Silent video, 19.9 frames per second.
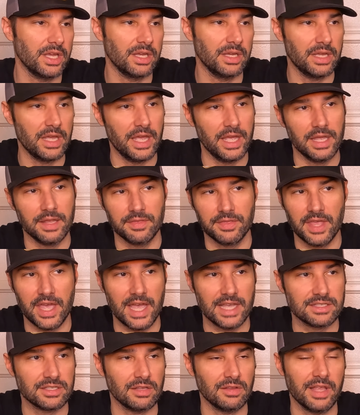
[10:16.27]
And the
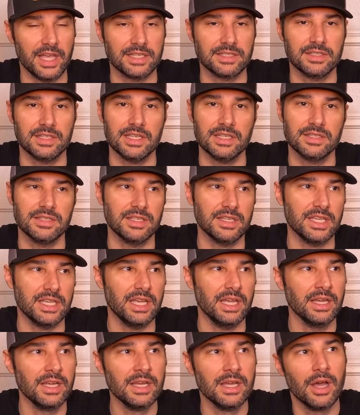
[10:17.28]
SLX
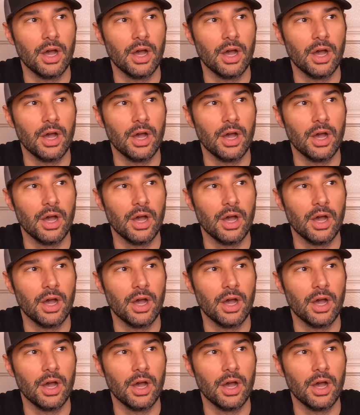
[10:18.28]
DC,